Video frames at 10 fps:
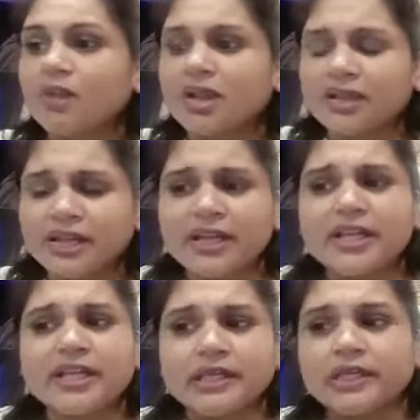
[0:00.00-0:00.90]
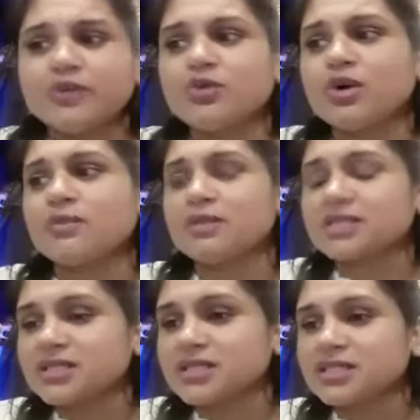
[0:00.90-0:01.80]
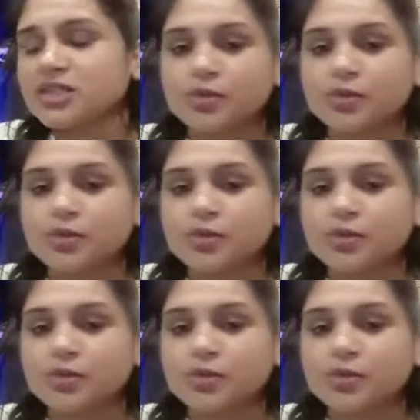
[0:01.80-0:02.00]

kidney, liver, muscles,